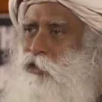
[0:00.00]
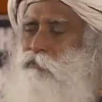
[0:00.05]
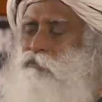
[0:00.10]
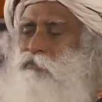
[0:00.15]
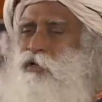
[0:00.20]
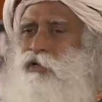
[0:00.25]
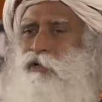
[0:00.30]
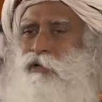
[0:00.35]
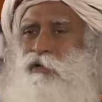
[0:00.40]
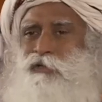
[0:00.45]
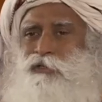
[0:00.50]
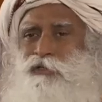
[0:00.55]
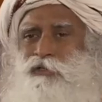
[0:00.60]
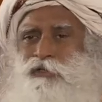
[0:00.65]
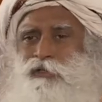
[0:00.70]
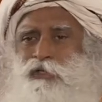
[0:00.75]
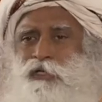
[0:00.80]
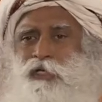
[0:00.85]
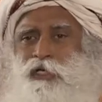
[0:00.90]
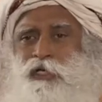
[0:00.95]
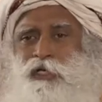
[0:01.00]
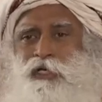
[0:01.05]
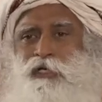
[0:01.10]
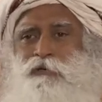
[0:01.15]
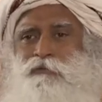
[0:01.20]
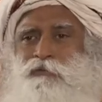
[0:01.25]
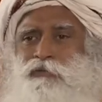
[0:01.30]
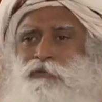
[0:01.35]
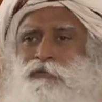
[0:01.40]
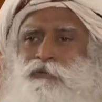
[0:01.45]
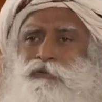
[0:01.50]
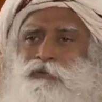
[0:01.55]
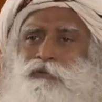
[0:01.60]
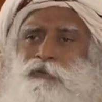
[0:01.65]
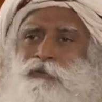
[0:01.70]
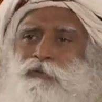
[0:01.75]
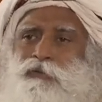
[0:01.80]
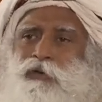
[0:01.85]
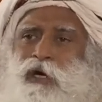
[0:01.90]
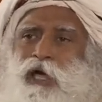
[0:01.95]
Because if
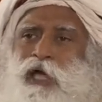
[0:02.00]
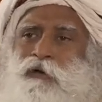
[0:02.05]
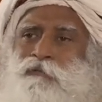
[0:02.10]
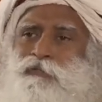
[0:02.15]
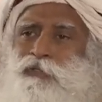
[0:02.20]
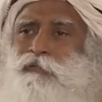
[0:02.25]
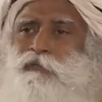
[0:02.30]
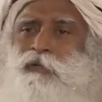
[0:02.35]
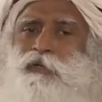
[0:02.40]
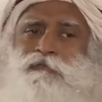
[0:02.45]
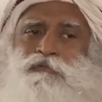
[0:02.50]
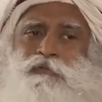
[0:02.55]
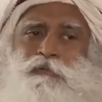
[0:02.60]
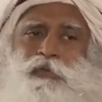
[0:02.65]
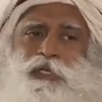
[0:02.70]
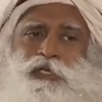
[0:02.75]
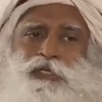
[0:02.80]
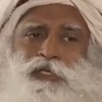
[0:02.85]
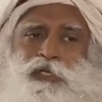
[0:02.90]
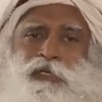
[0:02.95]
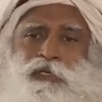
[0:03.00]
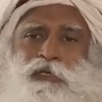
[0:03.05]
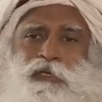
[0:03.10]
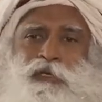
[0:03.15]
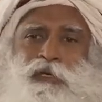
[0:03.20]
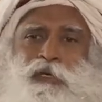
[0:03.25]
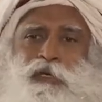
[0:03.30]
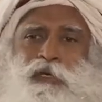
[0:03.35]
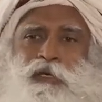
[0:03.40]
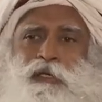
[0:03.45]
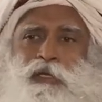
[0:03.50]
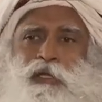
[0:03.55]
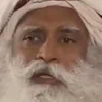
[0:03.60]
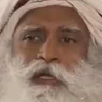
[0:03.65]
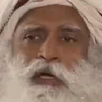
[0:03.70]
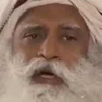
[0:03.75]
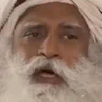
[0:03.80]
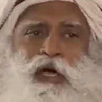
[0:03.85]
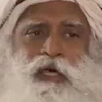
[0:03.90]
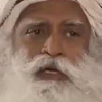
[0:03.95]
you have some information that
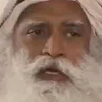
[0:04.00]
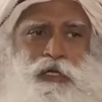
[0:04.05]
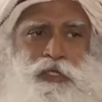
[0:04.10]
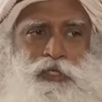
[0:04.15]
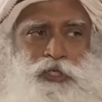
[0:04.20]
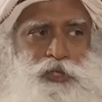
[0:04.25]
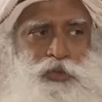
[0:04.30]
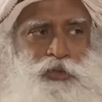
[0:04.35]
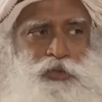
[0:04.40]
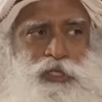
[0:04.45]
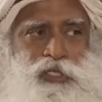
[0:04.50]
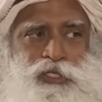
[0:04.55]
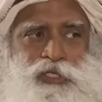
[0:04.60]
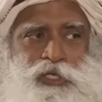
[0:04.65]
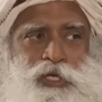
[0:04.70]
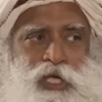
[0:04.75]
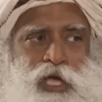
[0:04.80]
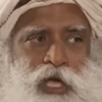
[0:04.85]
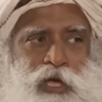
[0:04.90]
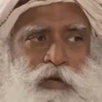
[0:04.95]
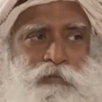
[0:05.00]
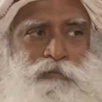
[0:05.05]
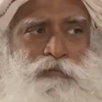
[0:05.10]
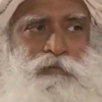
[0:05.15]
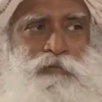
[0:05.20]
the guy next to you doesn't have,